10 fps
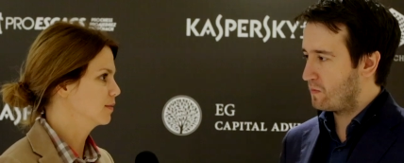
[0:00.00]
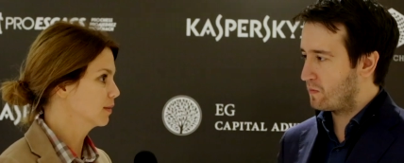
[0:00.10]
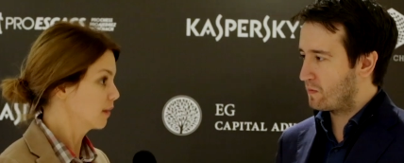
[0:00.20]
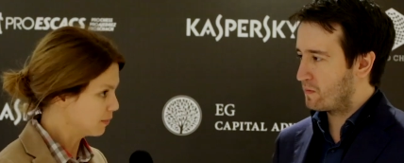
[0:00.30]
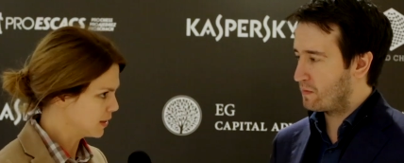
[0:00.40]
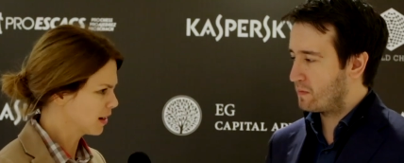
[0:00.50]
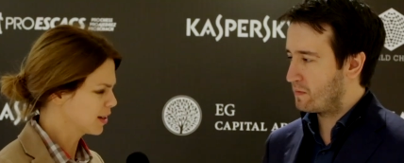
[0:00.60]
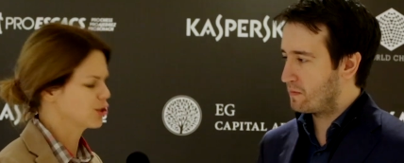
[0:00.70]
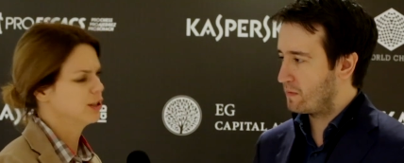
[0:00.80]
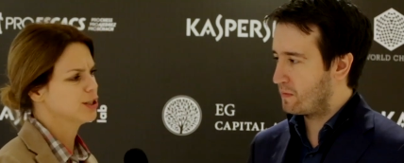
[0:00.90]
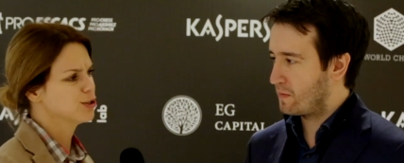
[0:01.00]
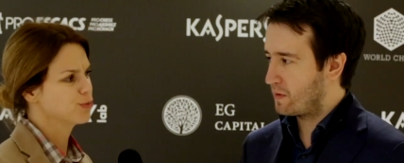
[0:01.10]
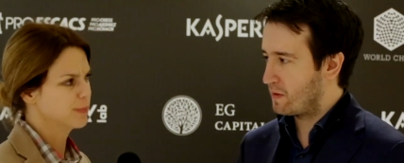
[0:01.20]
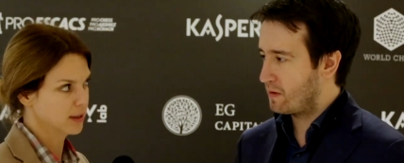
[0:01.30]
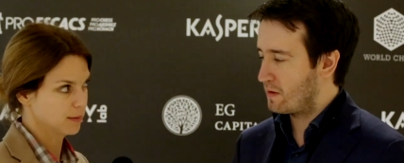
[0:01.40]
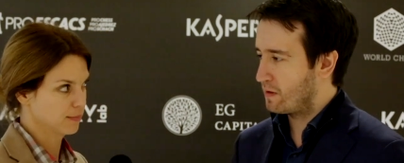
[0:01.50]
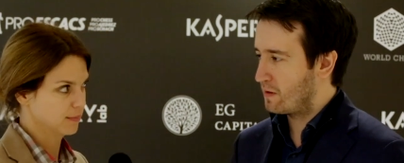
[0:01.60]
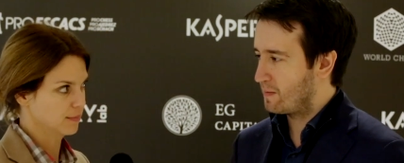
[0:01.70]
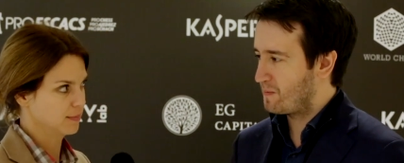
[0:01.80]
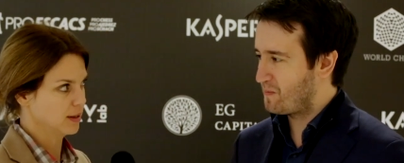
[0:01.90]
Speaker 1: uh, I mean, actually, did you mean
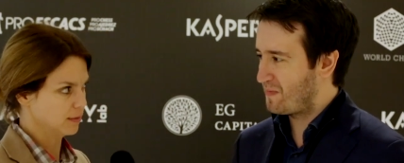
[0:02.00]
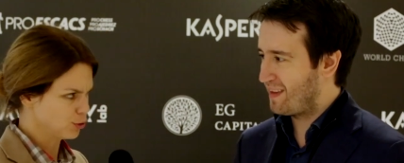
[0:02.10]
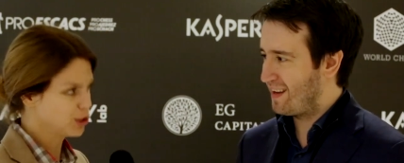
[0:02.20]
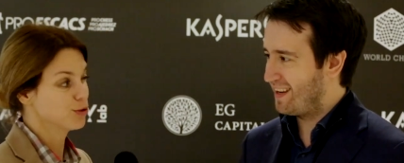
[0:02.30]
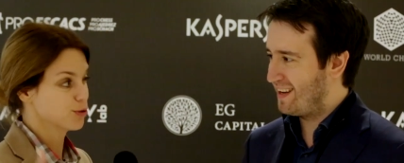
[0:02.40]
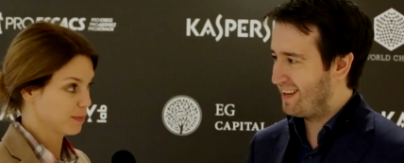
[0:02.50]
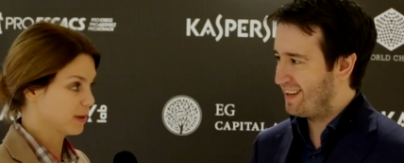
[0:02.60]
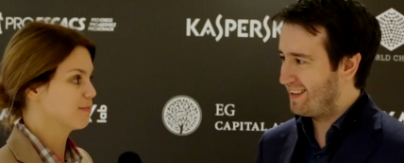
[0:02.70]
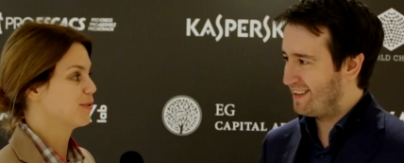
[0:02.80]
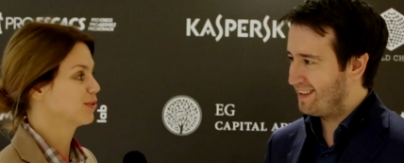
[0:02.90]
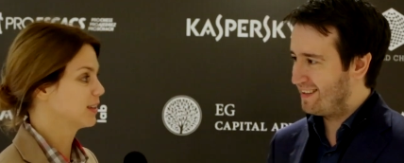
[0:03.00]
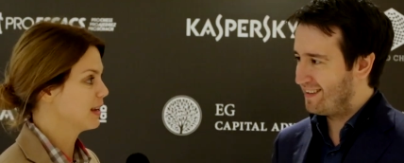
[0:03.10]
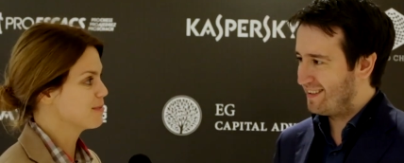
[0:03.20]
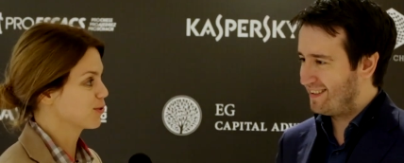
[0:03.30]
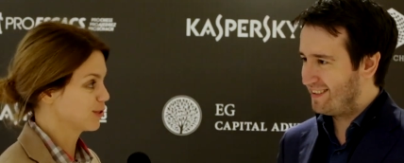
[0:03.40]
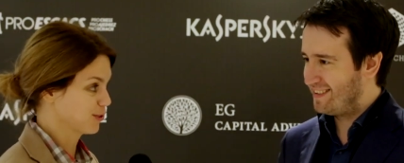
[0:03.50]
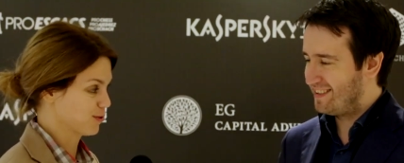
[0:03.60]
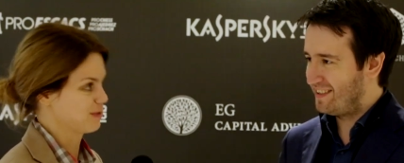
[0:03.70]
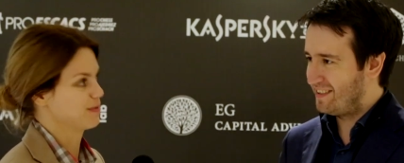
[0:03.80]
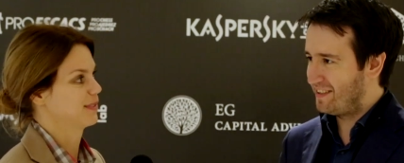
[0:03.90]
um, did you speak about the game or the
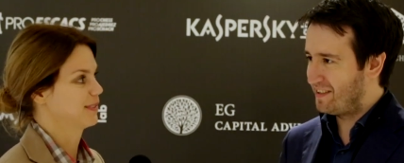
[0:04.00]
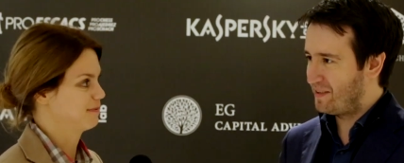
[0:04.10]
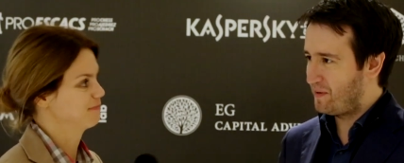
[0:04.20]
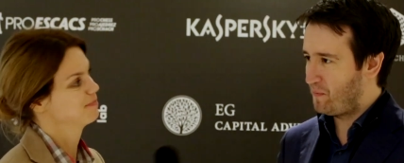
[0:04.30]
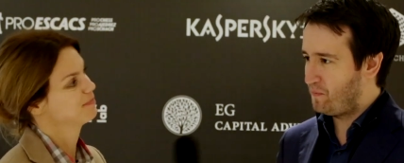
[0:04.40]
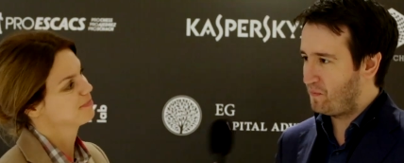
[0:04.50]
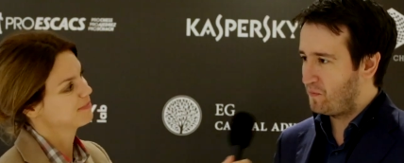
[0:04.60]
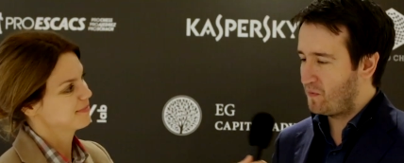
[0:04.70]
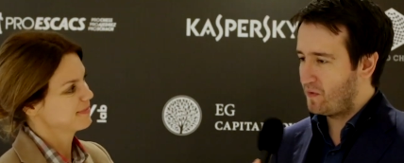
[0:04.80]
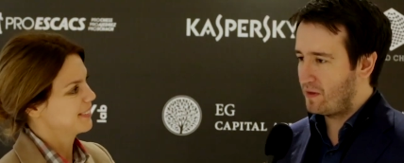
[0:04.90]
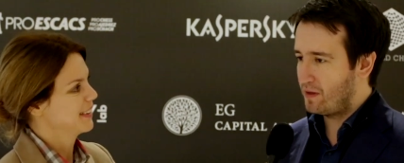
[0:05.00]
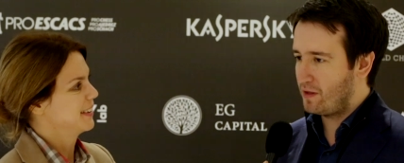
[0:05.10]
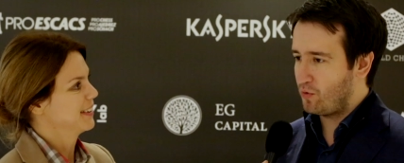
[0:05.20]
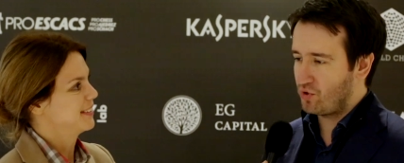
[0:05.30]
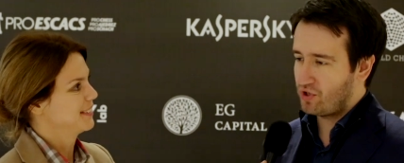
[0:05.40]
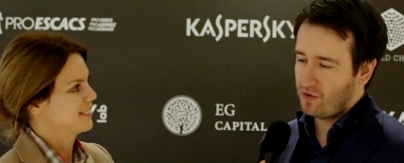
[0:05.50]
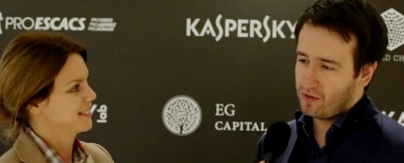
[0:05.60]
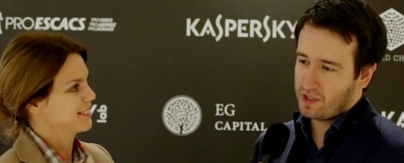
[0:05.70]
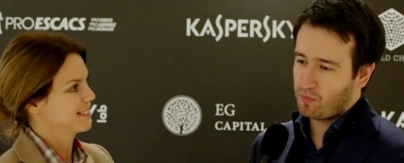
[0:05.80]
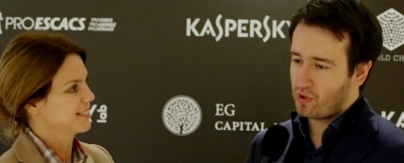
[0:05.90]
tournament?
Speaker 2: No, in
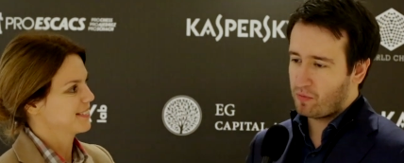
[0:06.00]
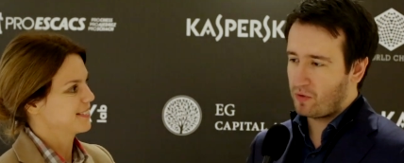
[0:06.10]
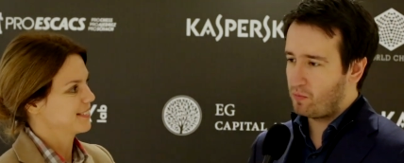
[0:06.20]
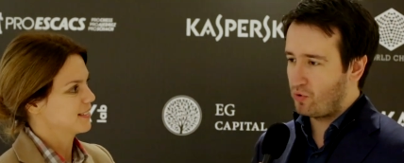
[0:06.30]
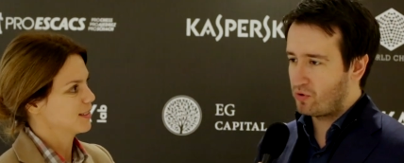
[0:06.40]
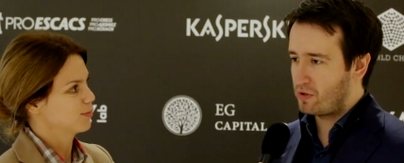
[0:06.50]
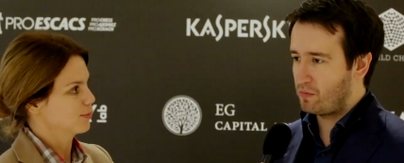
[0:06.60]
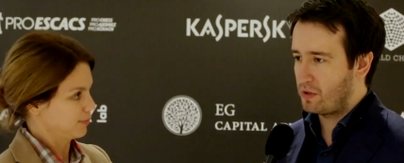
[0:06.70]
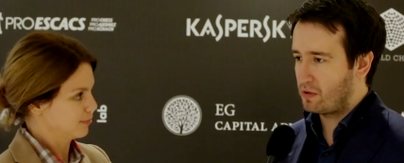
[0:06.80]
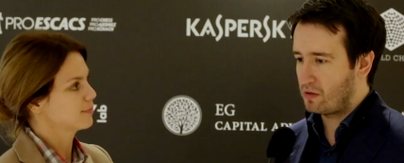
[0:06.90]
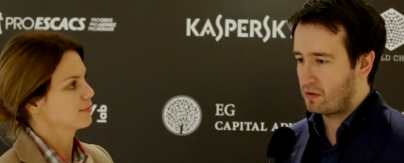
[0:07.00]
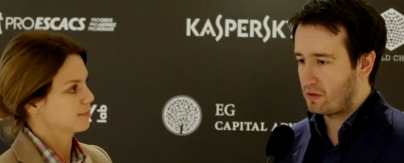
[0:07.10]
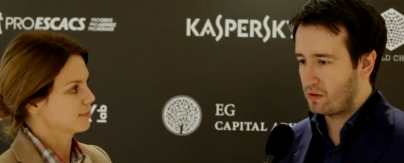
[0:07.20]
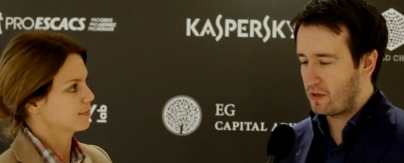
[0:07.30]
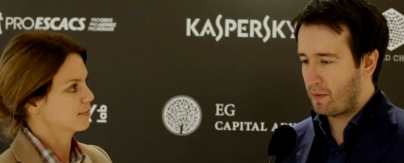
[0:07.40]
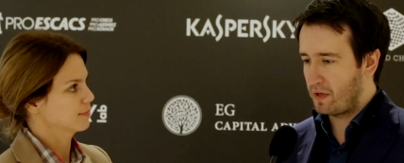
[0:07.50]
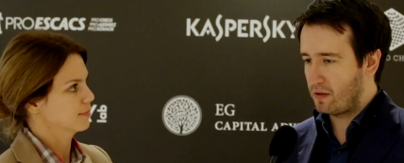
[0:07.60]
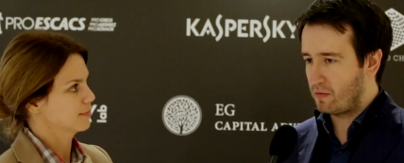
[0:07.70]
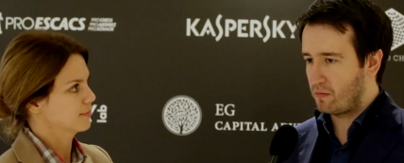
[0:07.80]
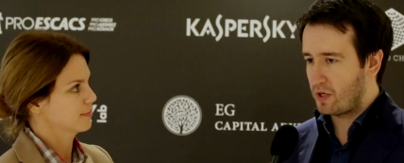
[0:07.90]
general I spoke about both, but uh, I
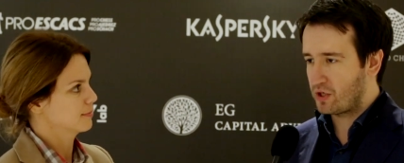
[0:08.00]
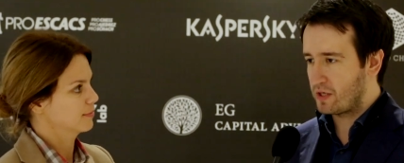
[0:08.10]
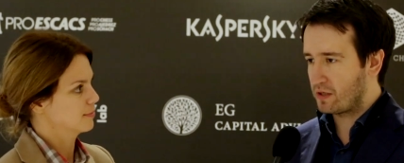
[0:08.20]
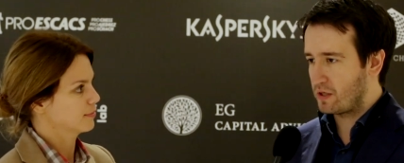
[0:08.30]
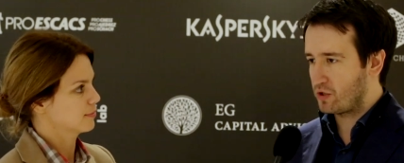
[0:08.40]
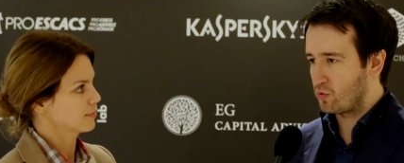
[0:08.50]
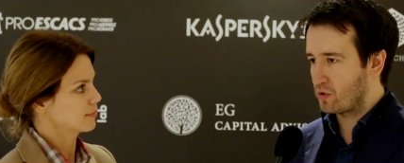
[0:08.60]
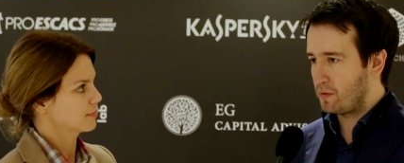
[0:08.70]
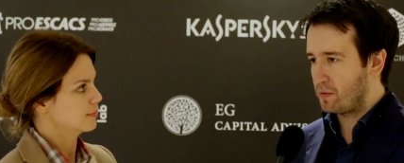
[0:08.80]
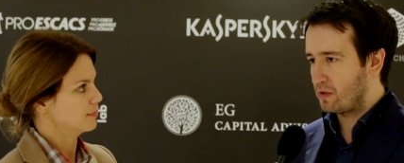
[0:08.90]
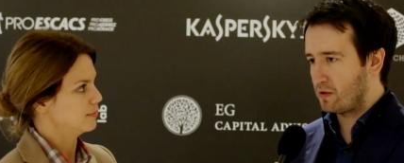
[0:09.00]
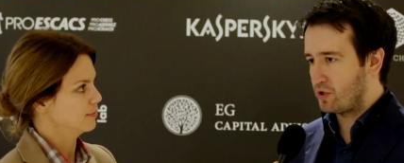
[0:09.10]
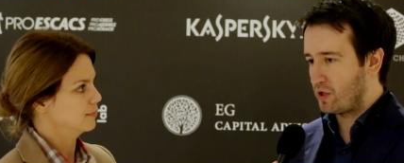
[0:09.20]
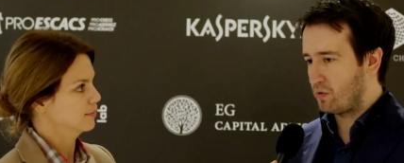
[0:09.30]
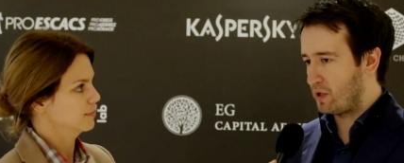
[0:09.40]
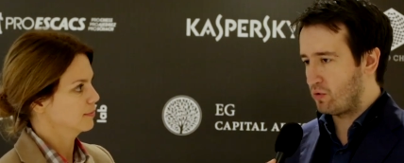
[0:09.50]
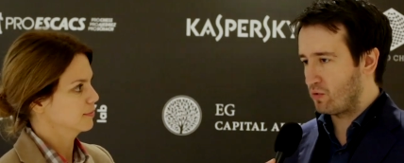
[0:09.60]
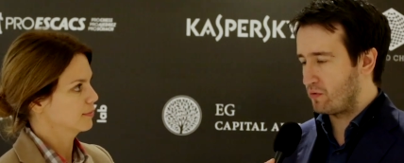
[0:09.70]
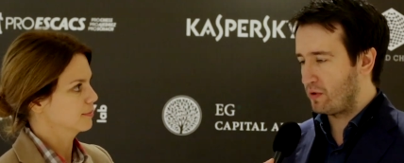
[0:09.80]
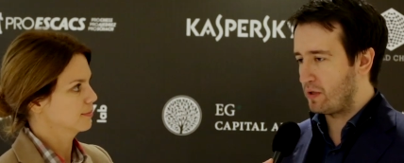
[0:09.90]
mean my chances are so slim that in general I
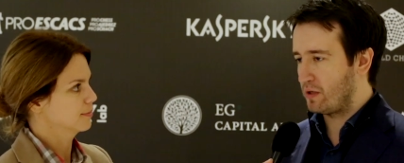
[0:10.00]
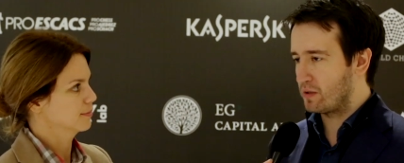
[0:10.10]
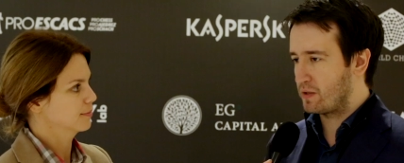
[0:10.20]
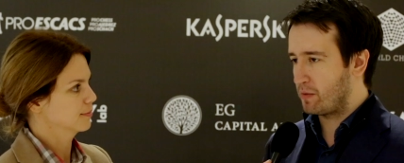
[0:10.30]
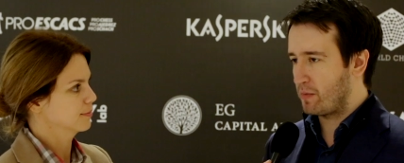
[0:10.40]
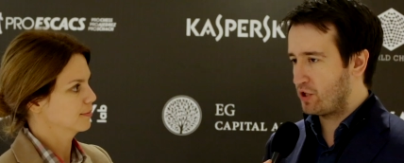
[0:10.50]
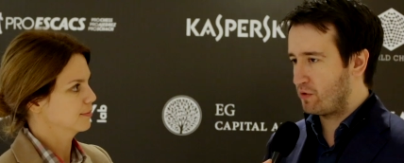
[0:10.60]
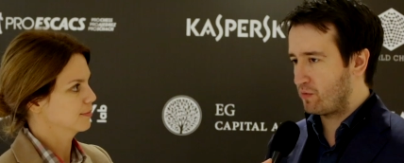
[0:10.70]
don't really think much